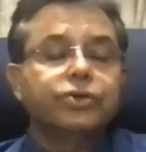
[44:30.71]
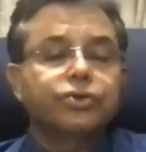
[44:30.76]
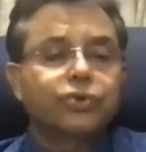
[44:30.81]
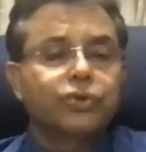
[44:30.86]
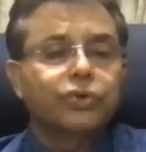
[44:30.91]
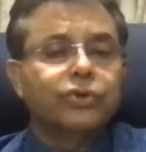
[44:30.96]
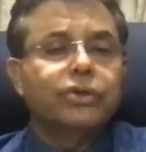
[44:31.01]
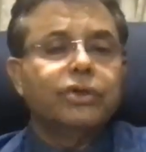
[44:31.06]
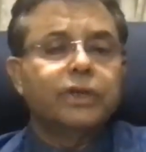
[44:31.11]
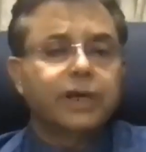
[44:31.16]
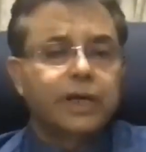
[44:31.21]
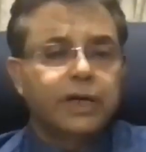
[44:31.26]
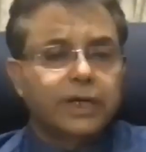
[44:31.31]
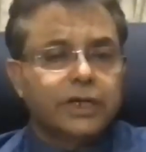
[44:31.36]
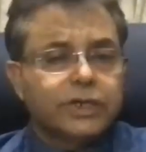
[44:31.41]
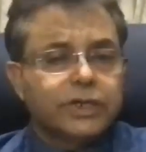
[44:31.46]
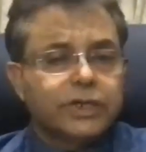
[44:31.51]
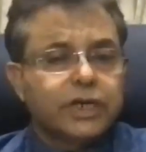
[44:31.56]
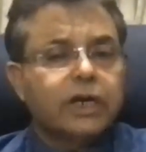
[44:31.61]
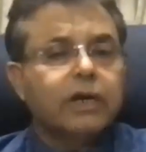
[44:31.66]
So it
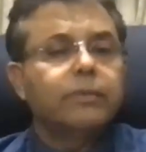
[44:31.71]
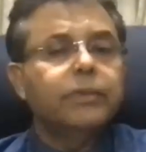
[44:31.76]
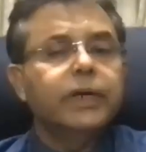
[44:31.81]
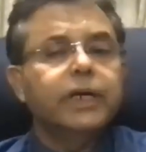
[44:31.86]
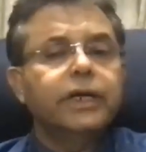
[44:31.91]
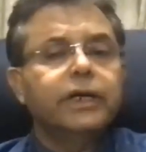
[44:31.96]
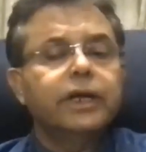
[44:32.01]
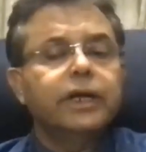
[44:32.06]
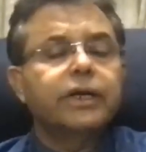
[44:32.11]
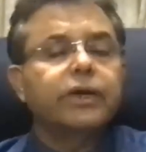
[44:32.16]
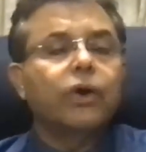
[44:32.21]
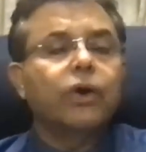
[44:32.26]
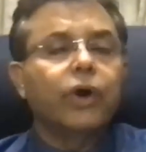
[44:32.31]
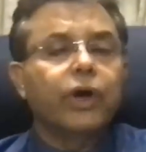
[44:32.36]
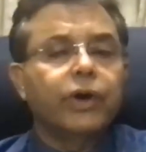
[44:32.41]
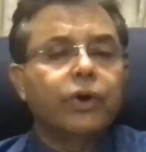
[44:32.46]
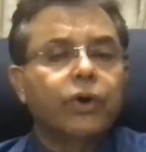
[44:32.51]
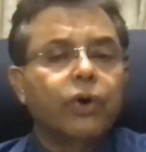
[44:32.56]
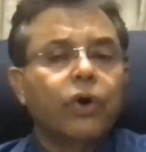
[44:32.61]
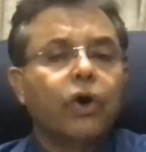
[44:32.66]
is recommended that
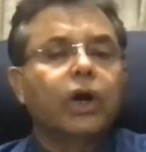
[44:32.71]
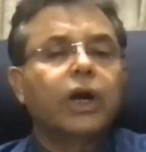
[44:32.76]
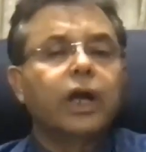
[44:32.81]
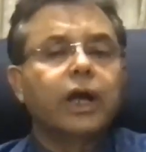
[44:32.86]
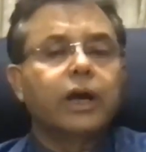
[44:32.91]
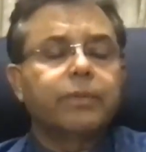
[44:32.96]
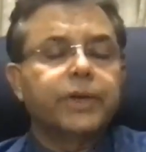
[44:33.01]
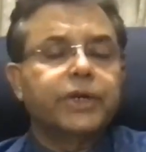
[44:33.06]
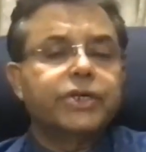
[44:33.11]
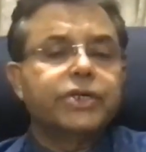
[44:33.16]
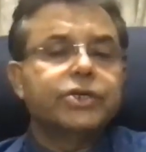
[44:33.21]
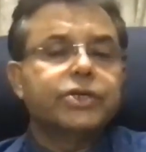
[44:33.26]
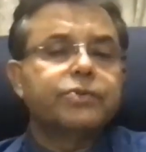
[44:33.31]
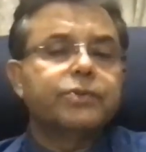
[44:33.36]
in all our patients,